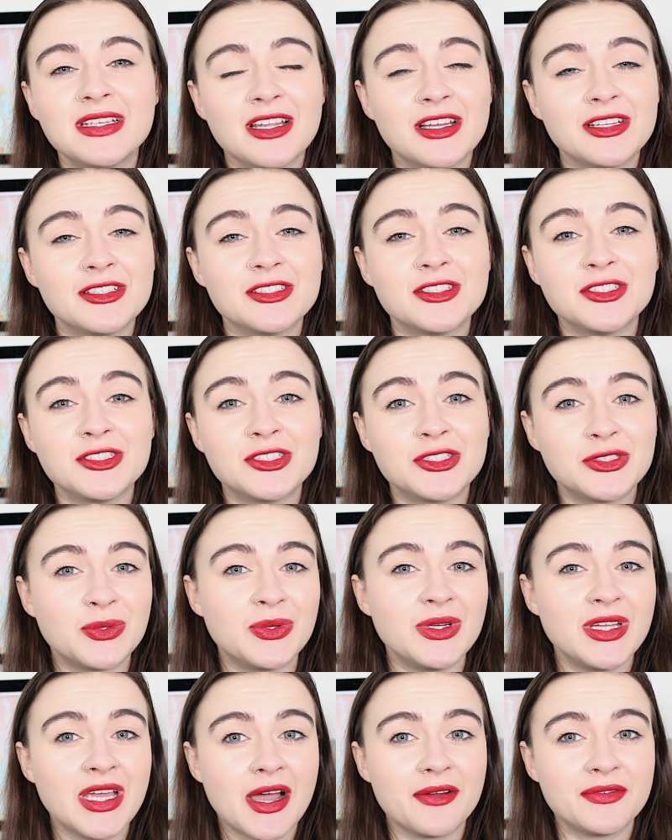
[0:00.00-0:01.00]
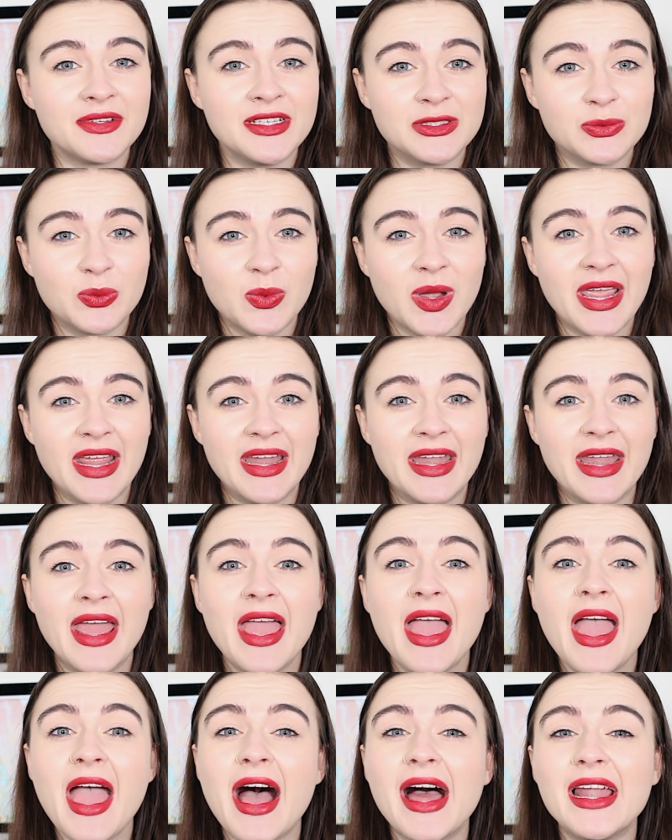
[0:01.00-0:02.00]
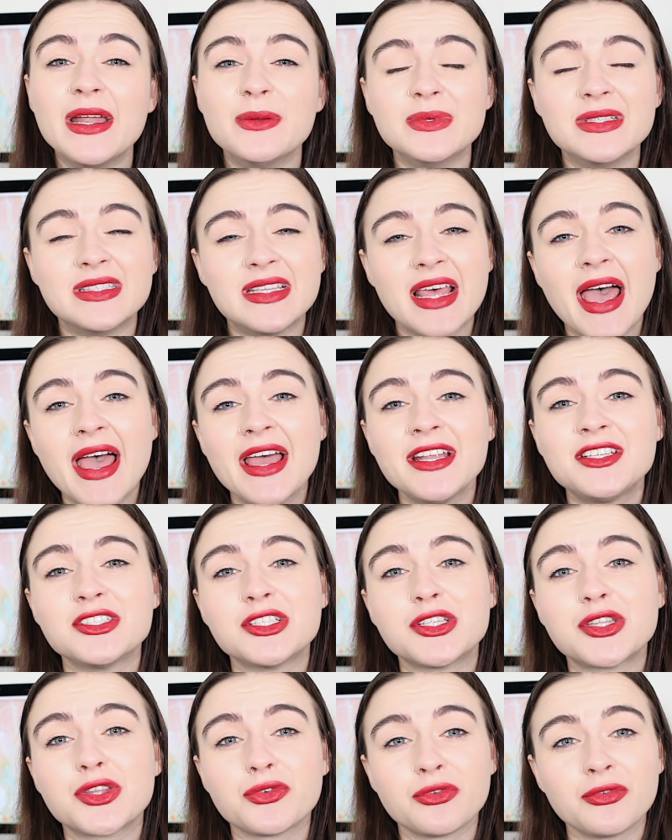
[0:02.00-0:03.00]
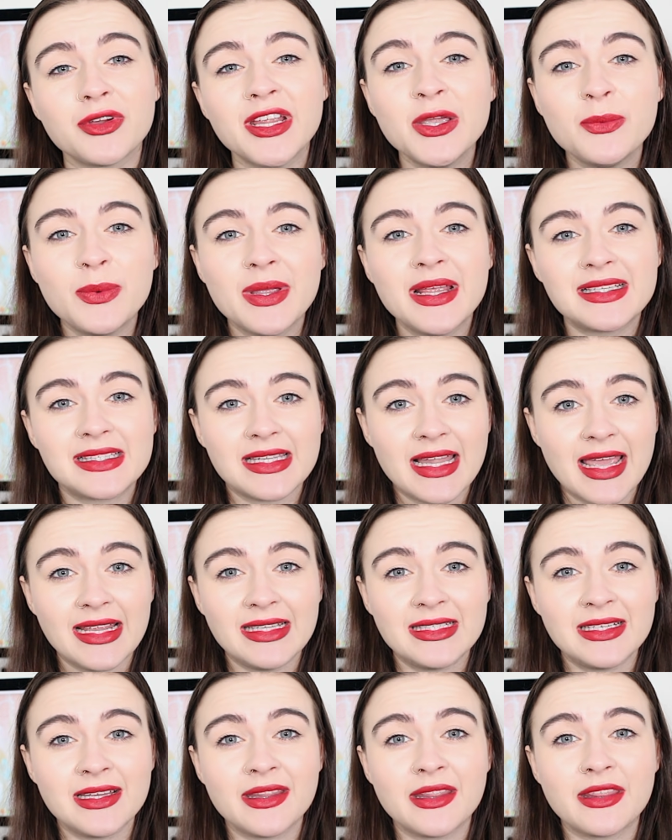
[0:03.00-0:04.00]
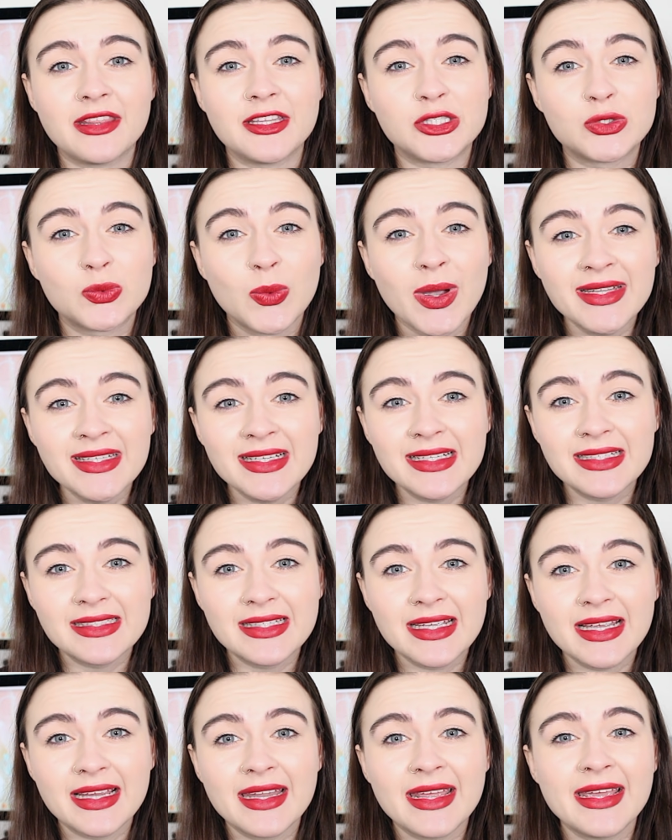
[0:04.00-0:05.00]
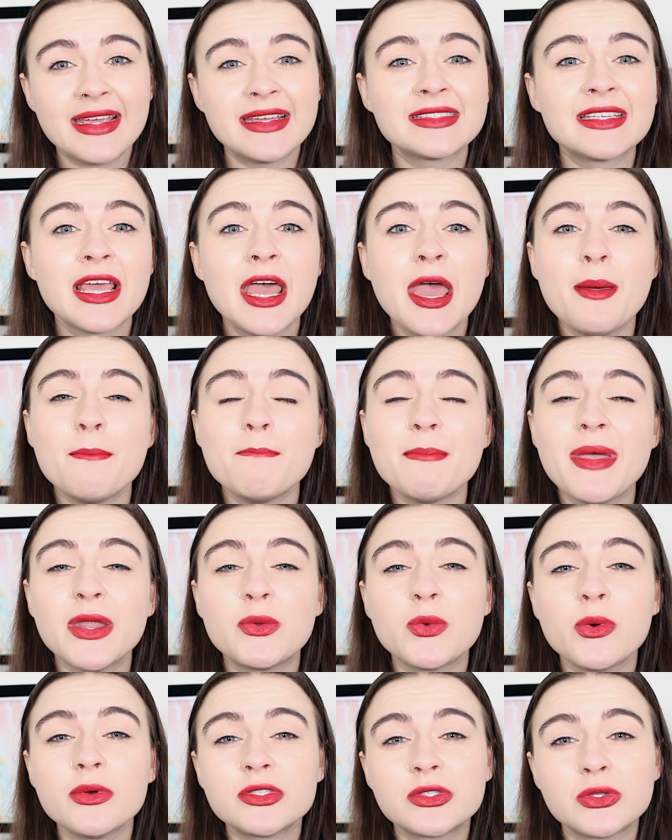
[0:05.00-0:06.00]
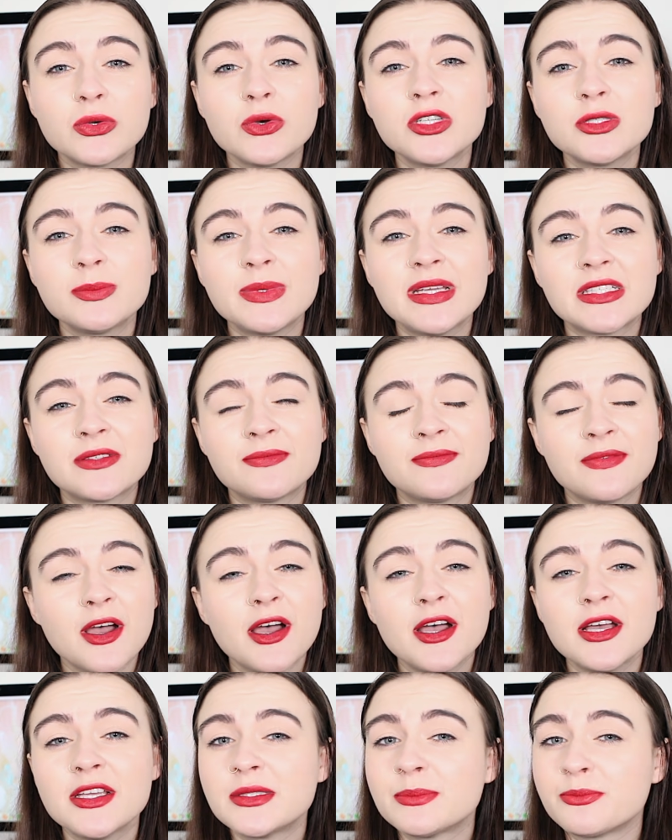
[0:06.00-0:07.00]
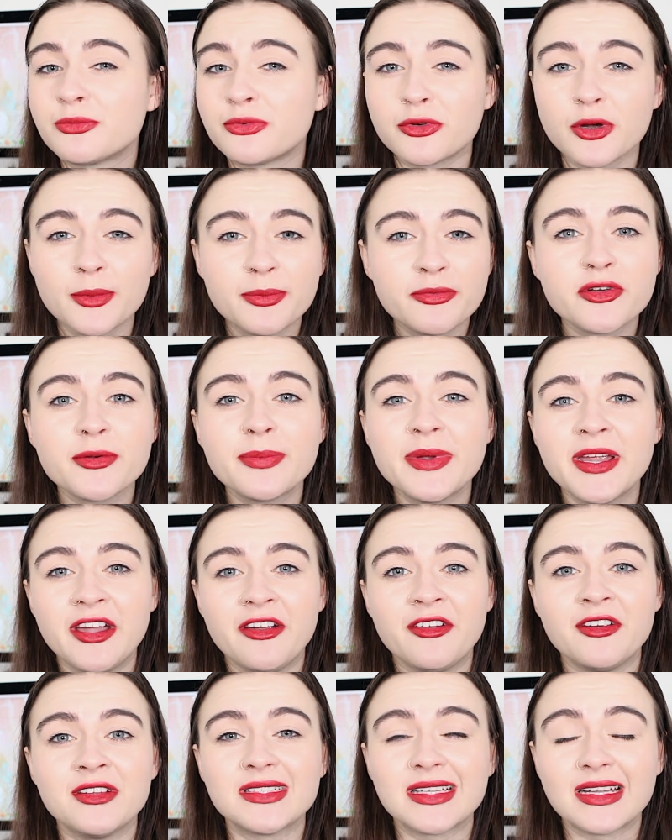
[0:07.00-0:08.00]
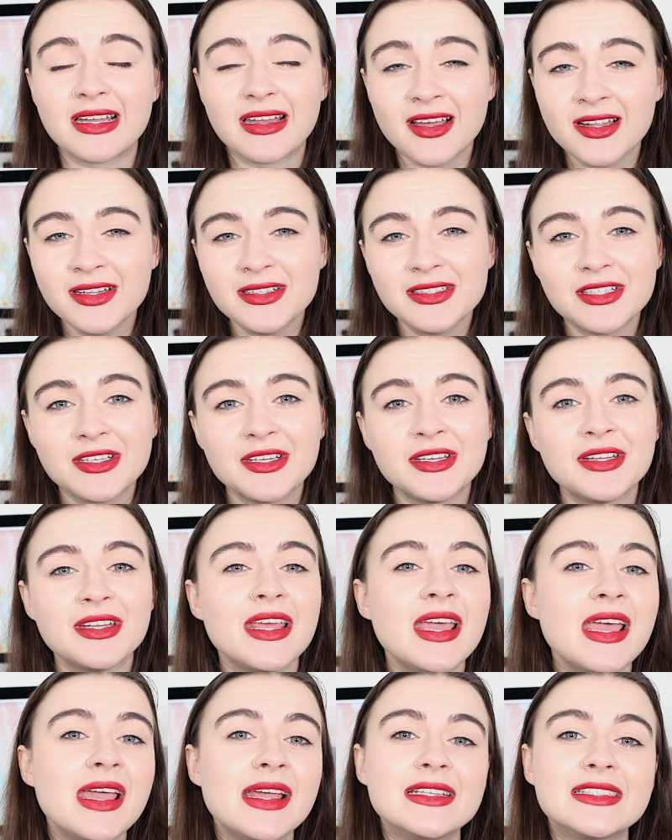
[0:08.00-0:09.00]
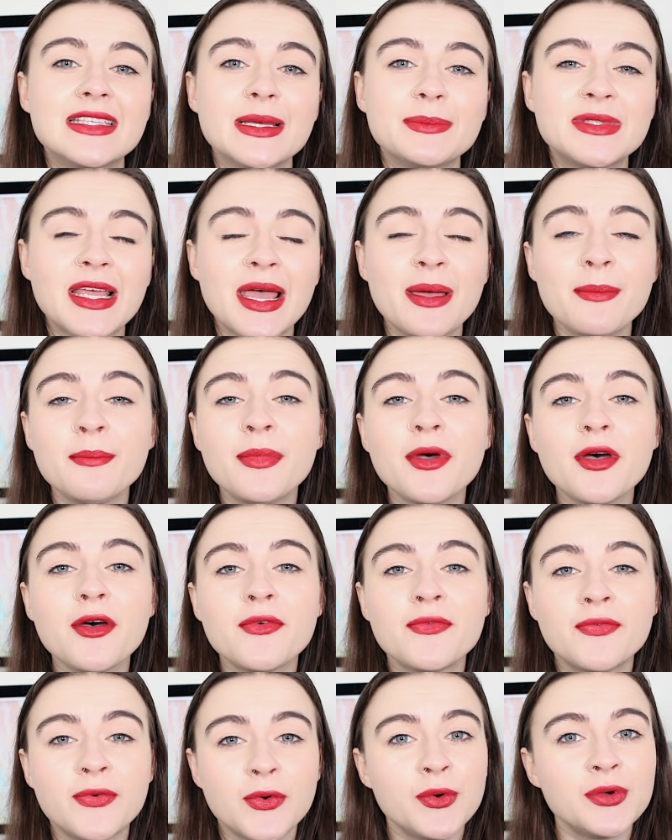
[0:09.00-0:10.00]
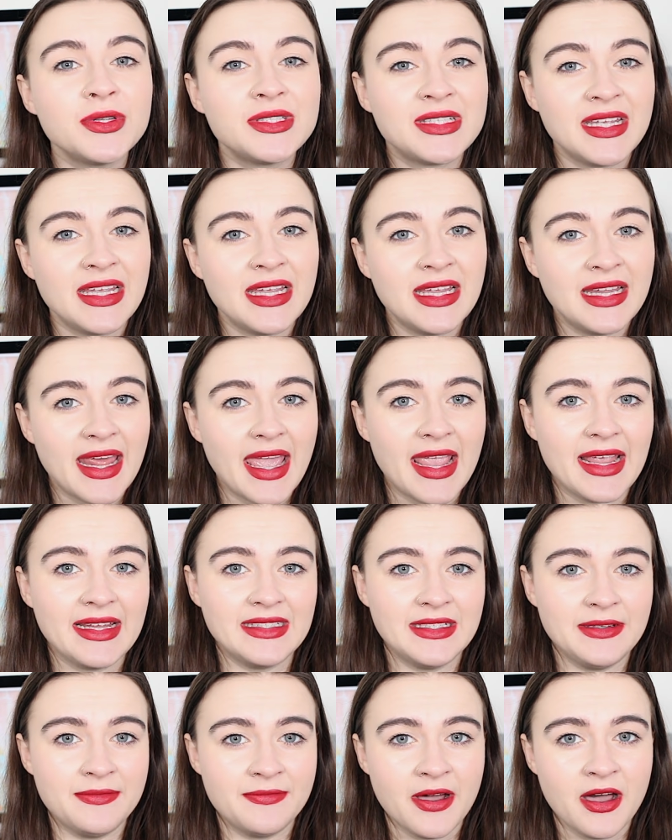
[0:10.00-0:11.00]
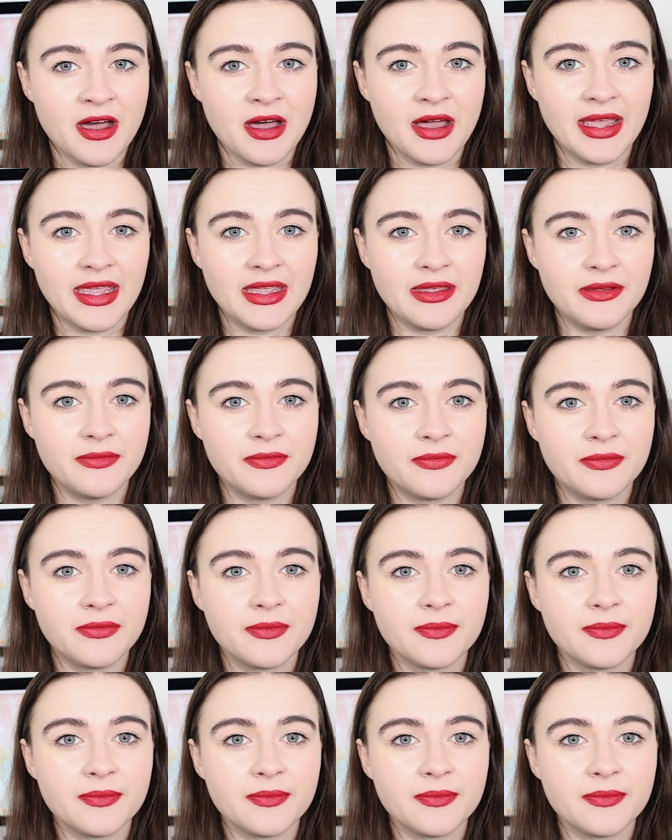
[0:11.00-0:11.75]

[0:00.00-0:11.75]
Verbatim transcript: in London shortly after his win, and it was there just three weeks later that the sweating sickness made what was thought to be his first proper appearance in London in September 1485.